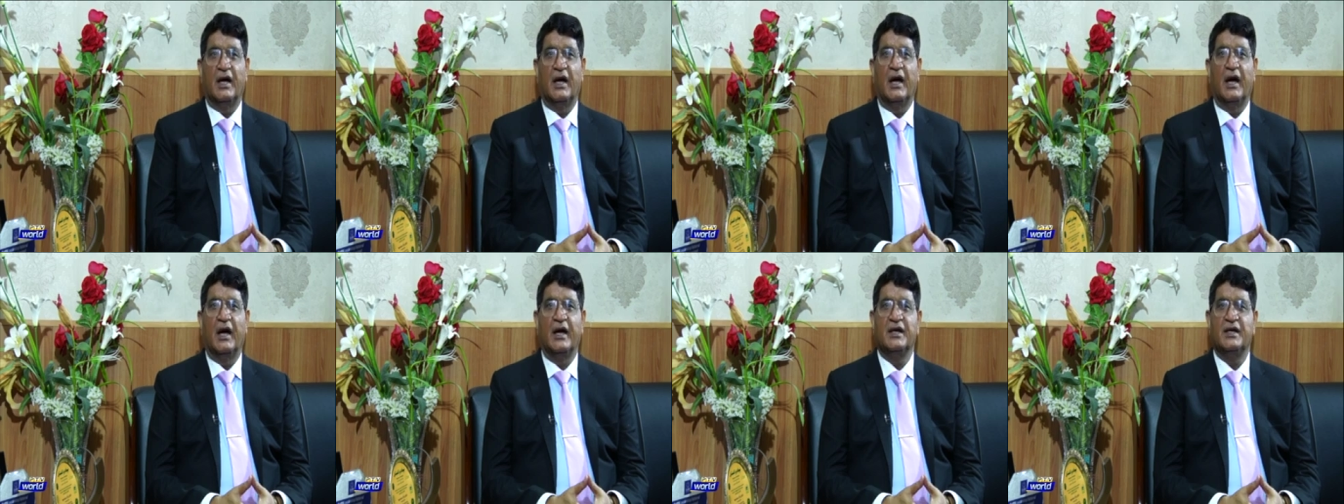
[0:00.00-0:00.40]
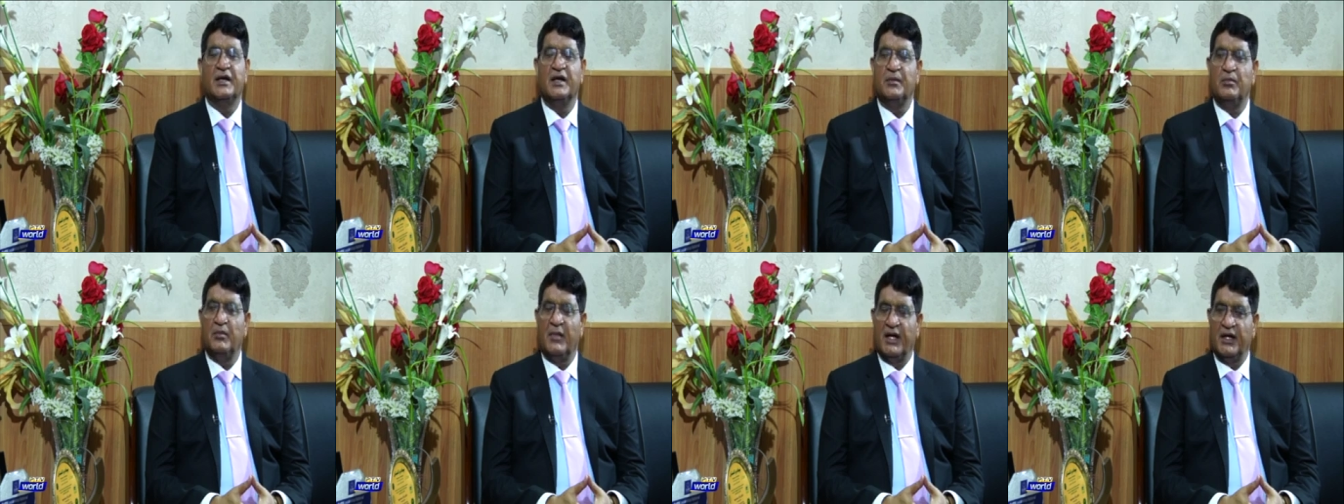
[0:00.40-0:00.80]
I did
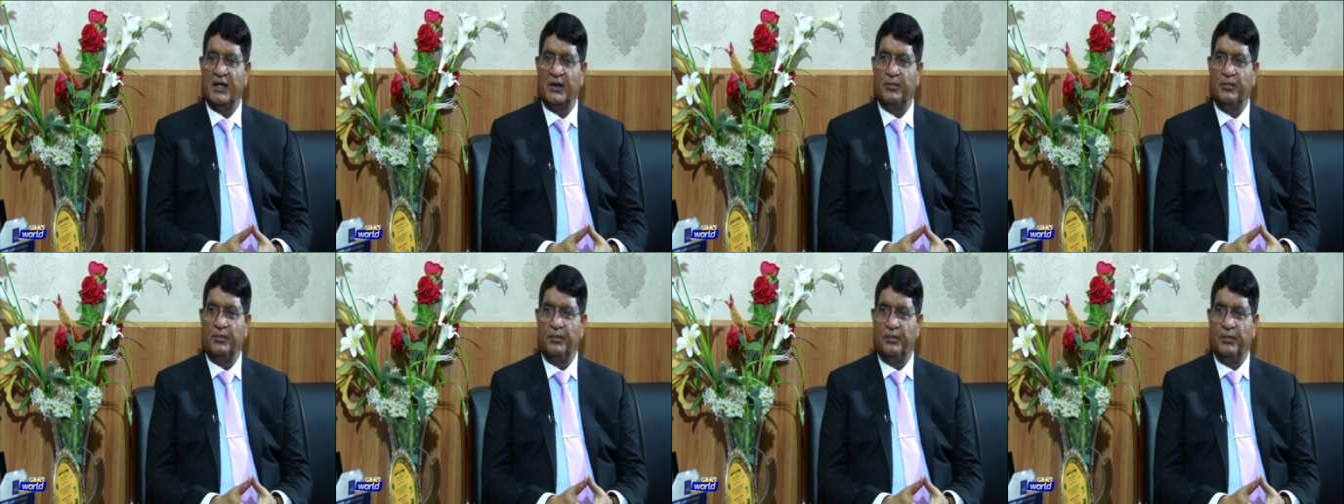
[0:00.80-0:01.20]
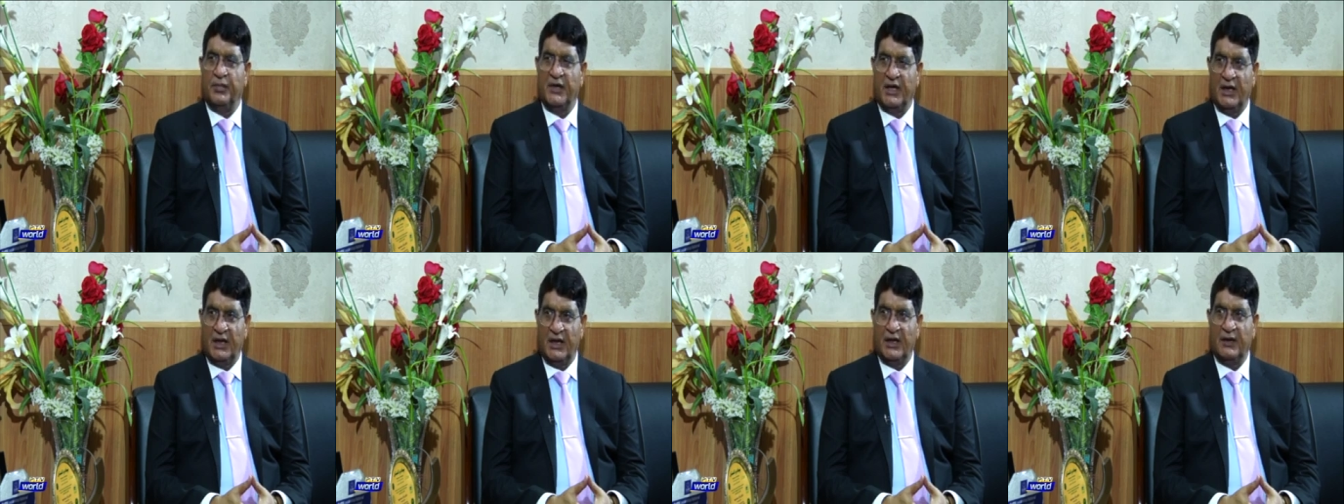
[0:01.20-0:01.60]
my
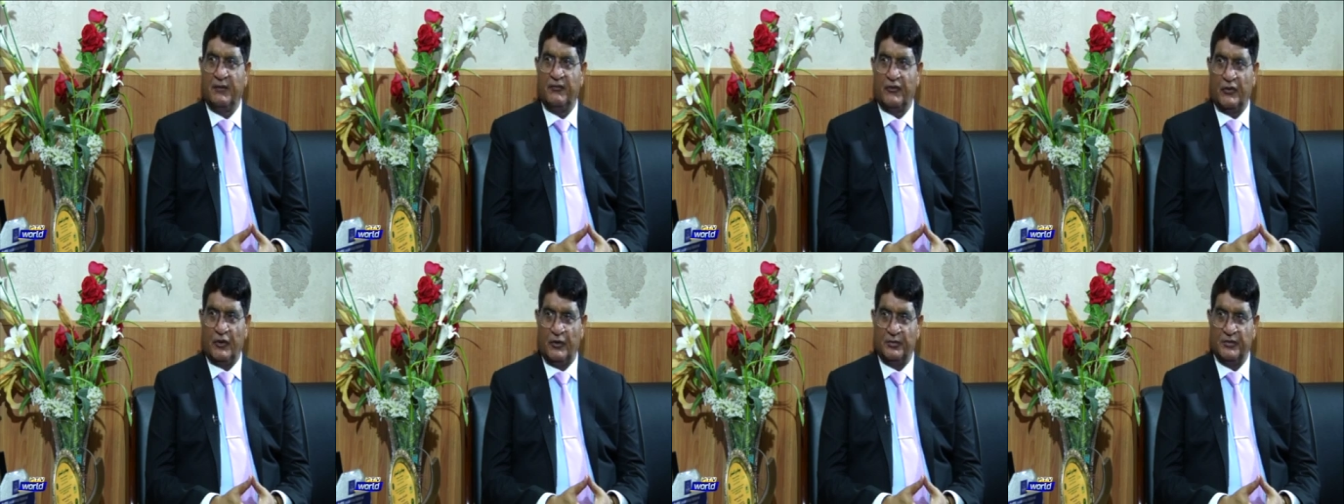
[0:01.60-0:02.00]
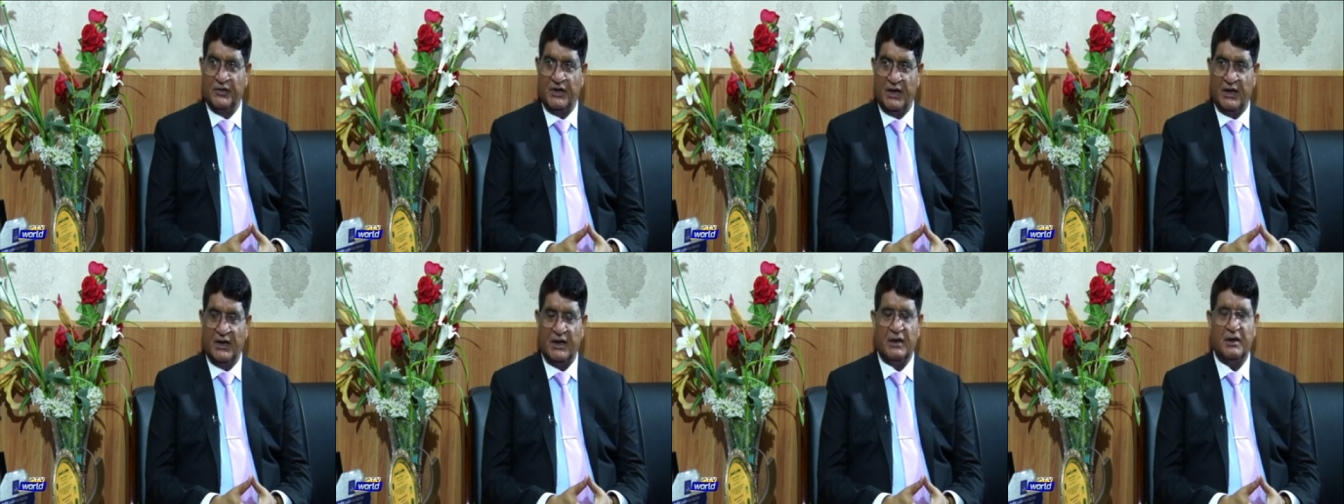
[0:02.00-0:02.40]
BA from there.